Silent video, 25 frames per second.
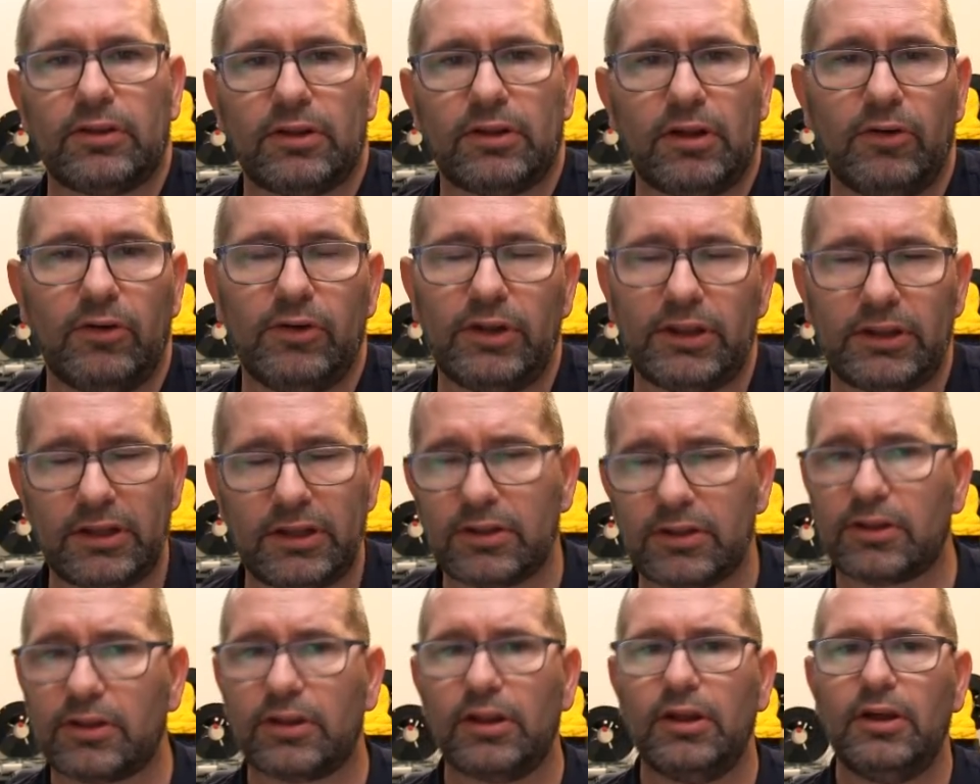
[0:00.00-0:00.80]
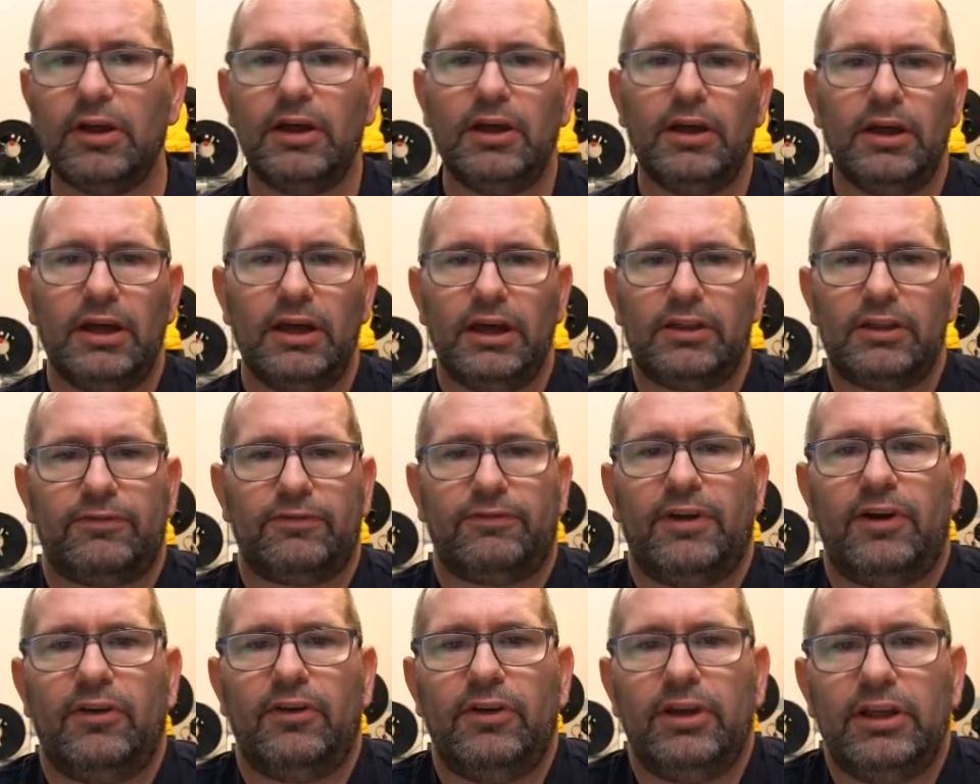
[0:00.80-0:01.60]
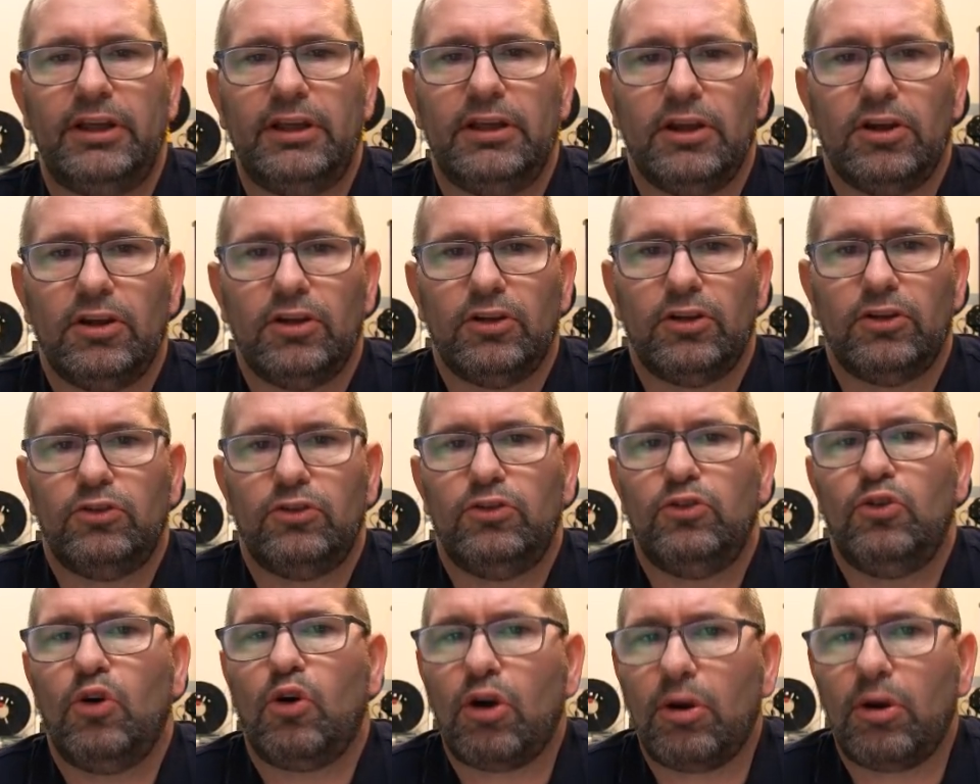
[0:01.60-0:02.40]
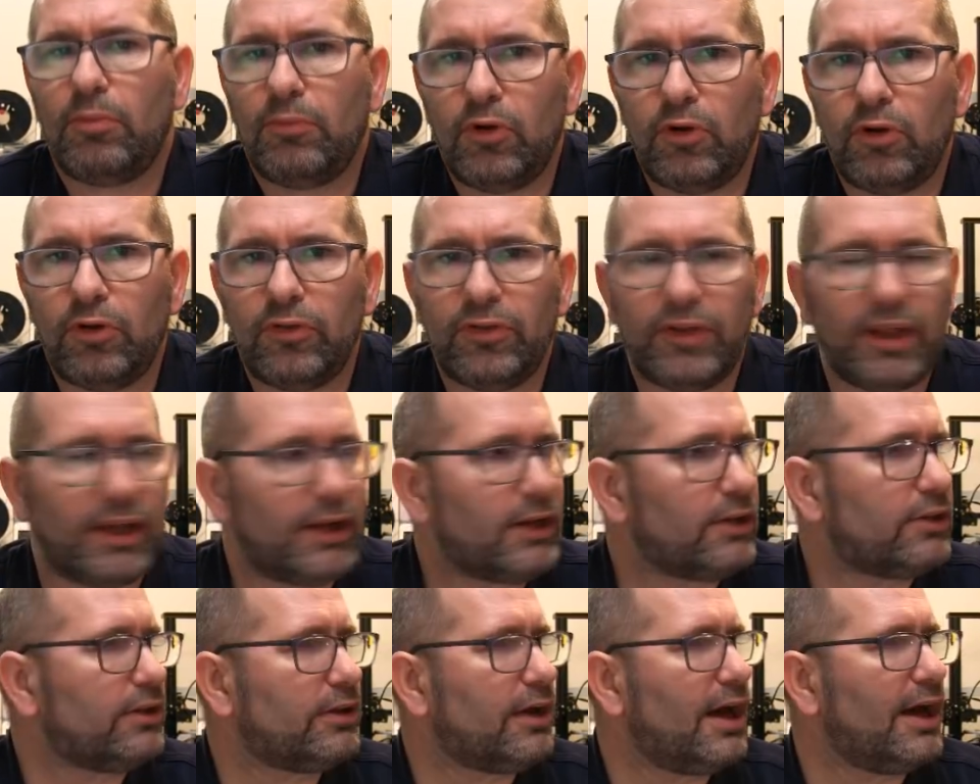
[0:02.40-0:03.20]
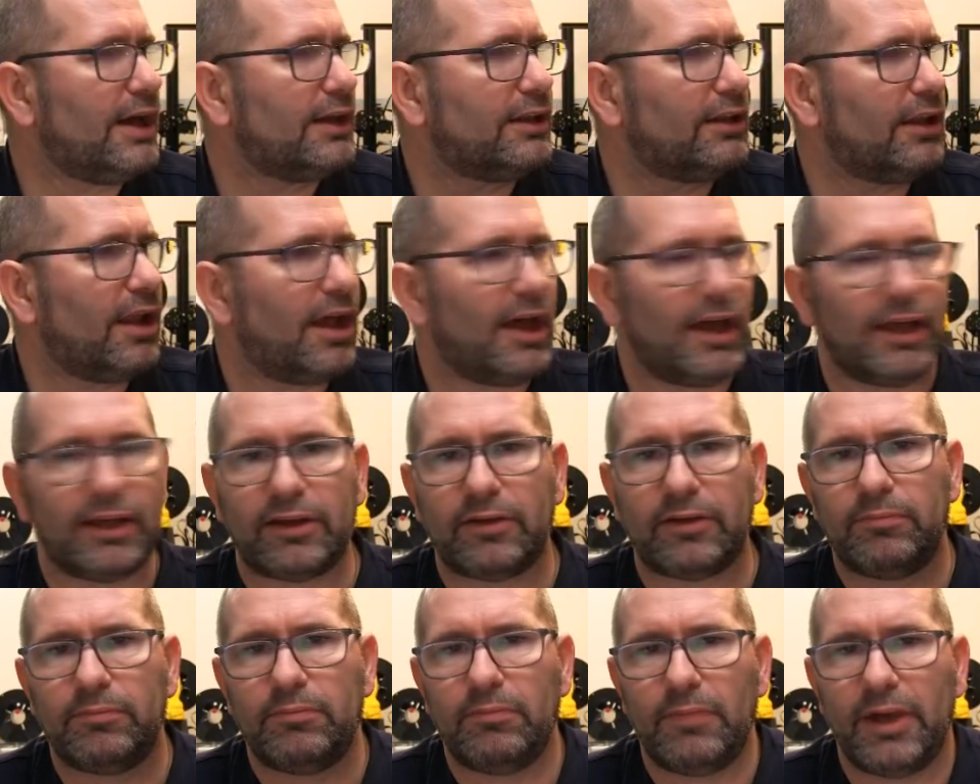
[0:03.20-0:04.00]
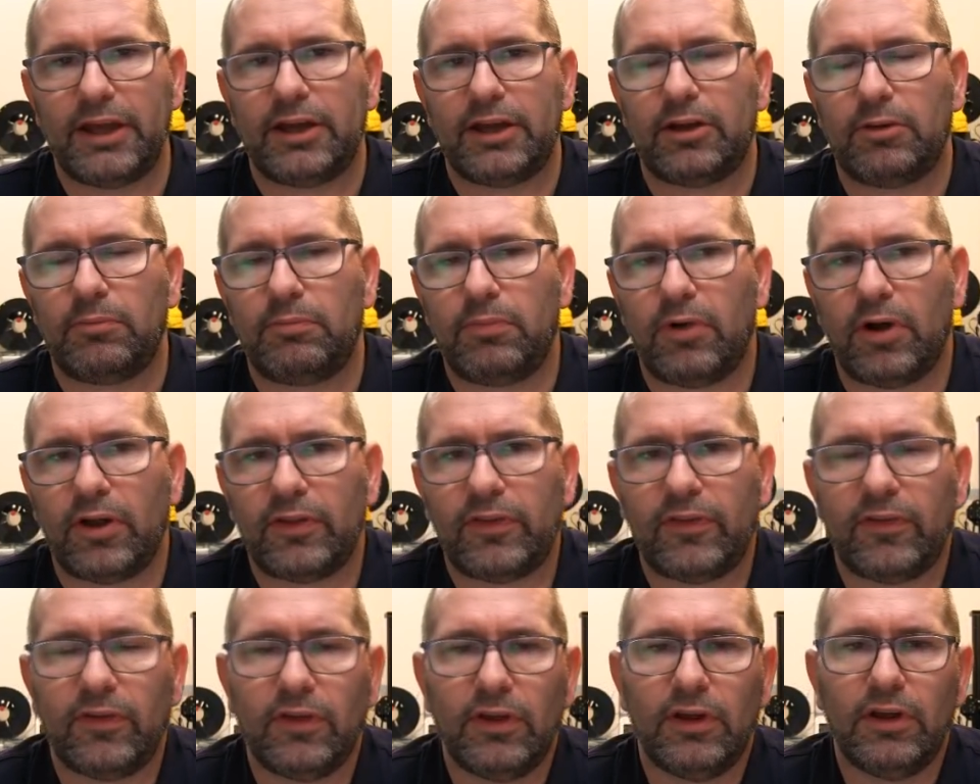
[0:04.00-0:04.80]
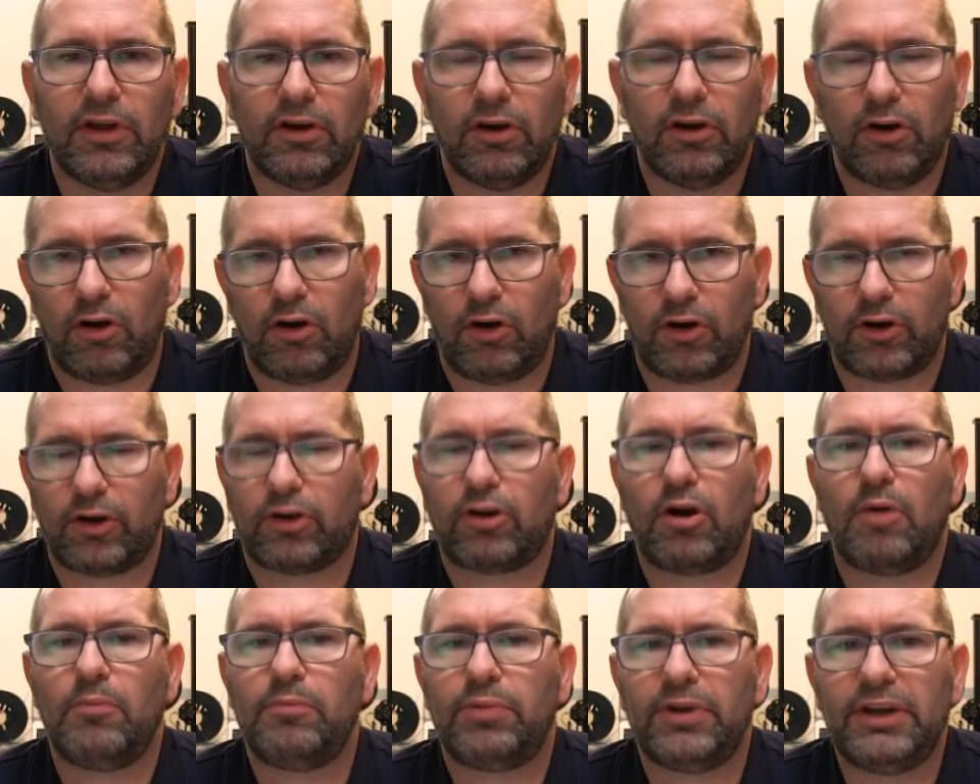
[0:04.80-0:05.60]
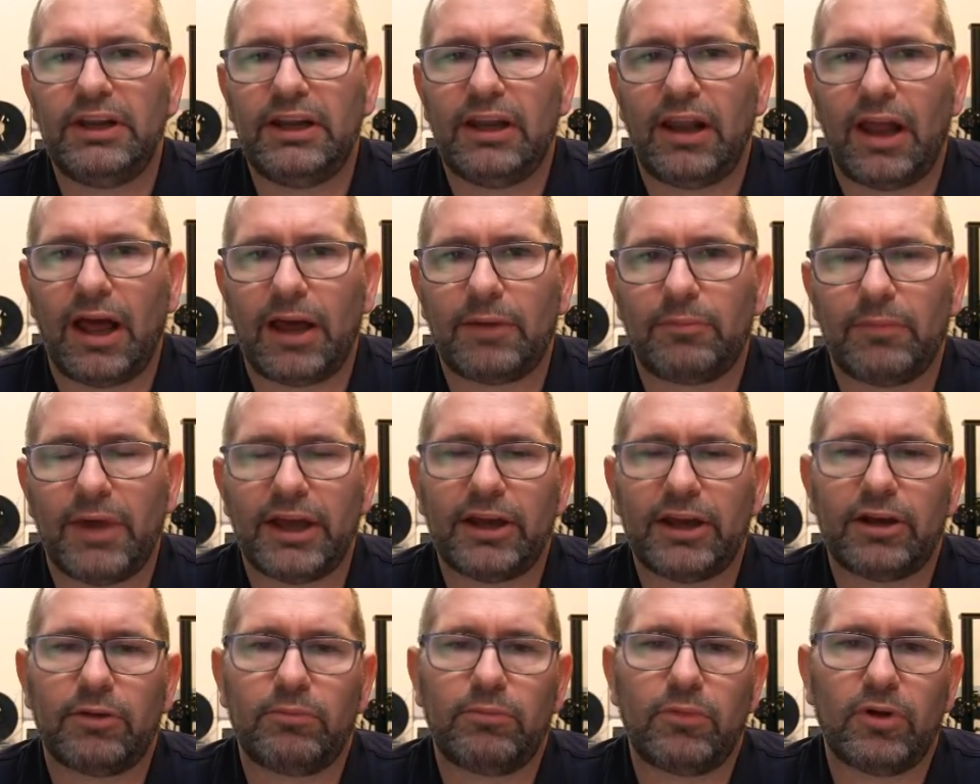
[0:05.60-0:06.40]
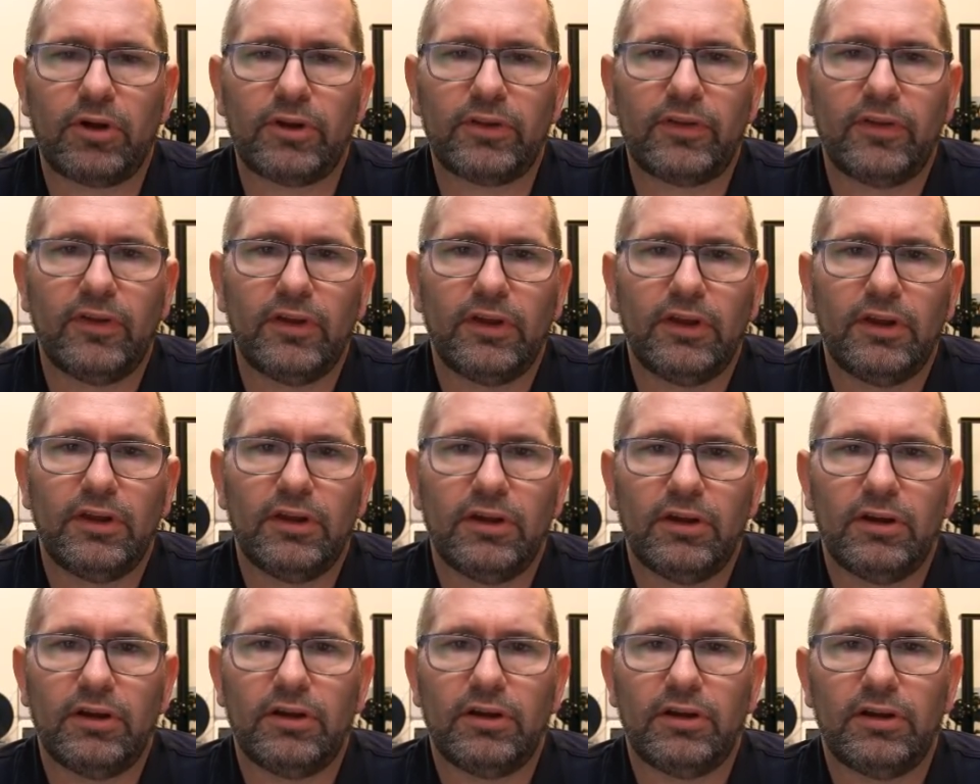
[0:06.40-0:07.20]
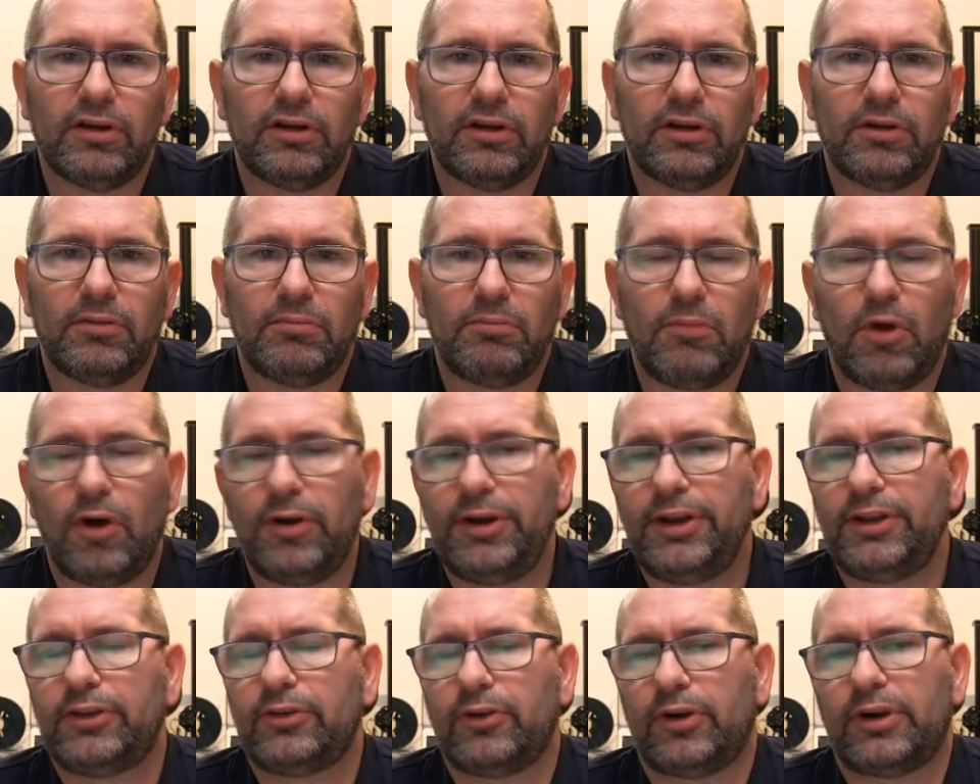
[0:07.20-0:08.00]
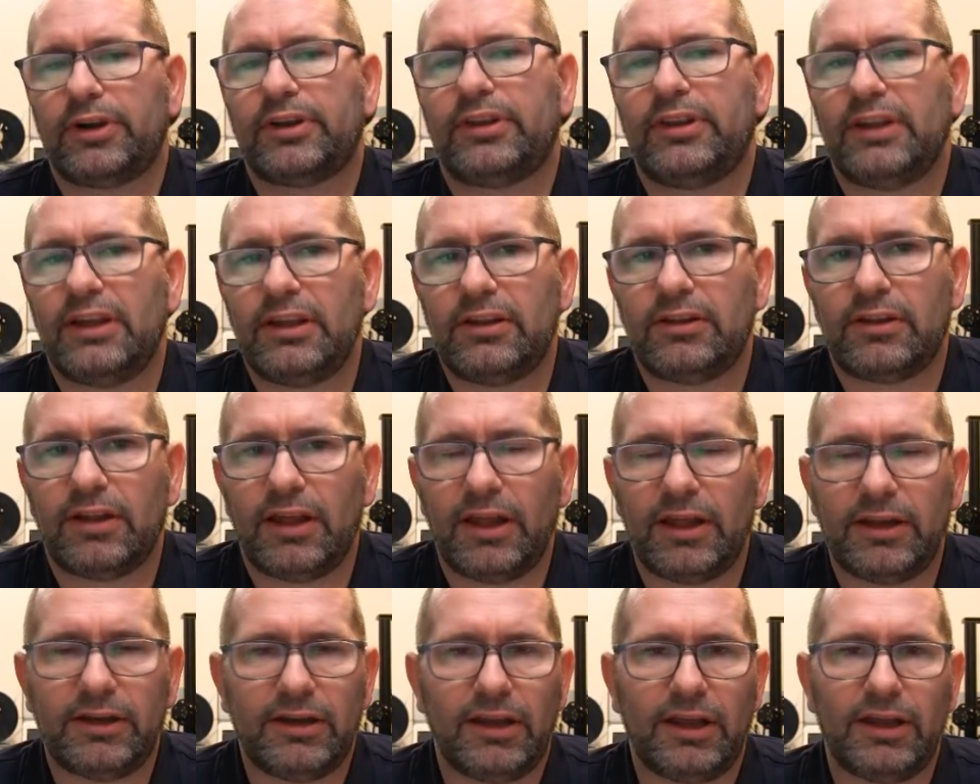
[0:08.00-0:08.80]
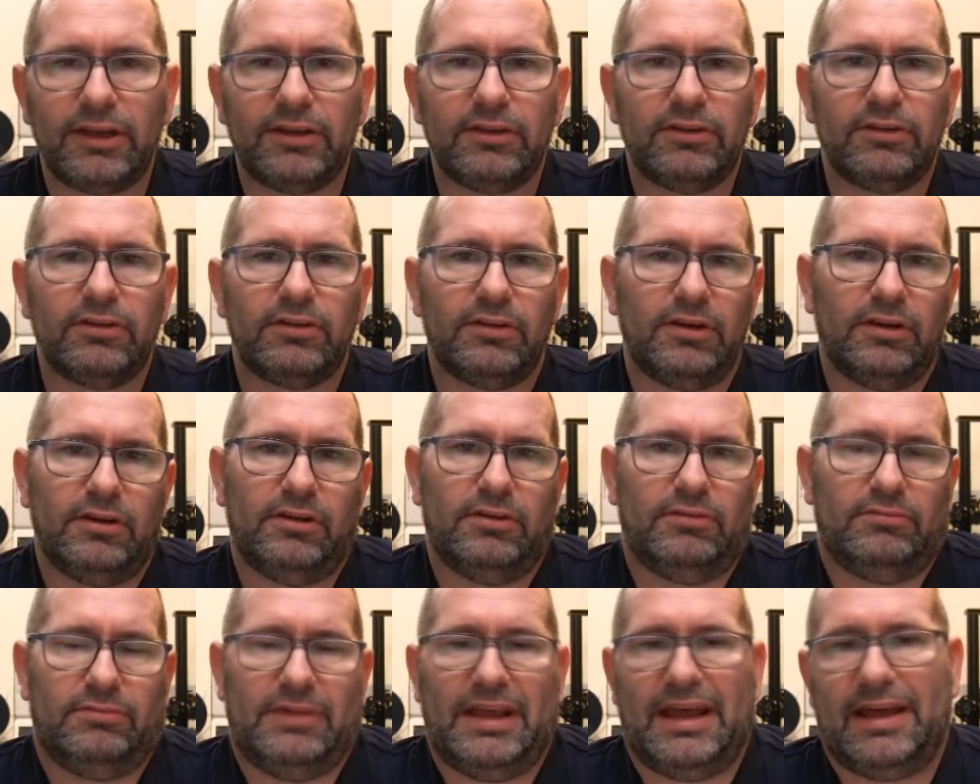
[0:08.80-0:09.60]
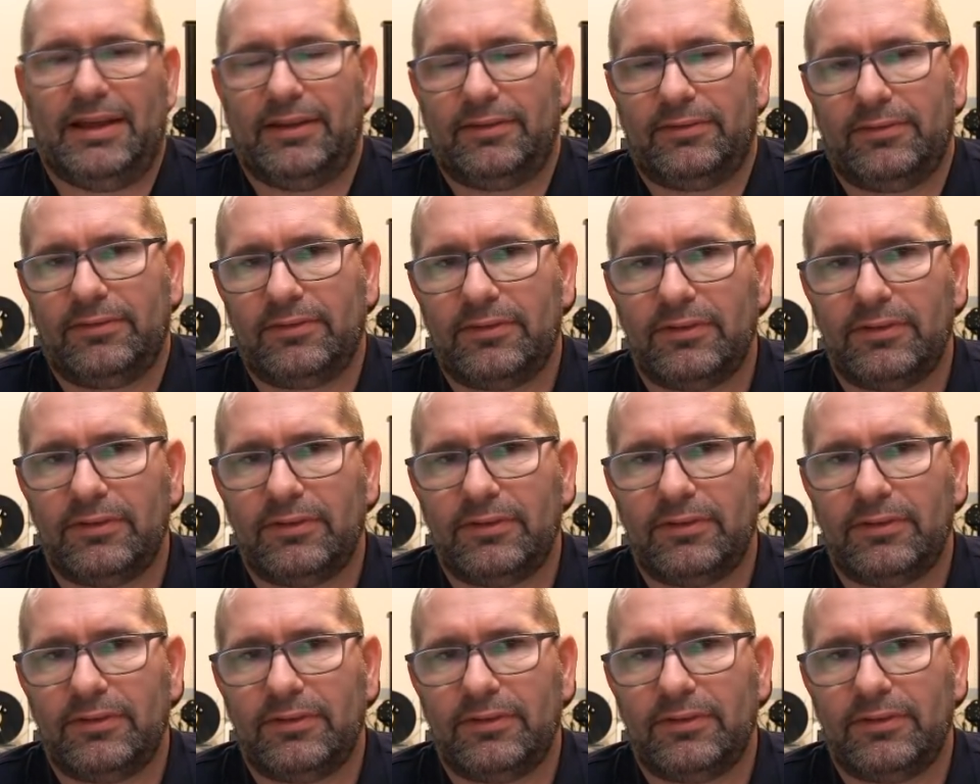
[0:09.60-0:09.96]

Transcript: So it's, it's it's very normal that a site like MakerBot uh, or a company like MakerBot uh, monitors this and, and yeah,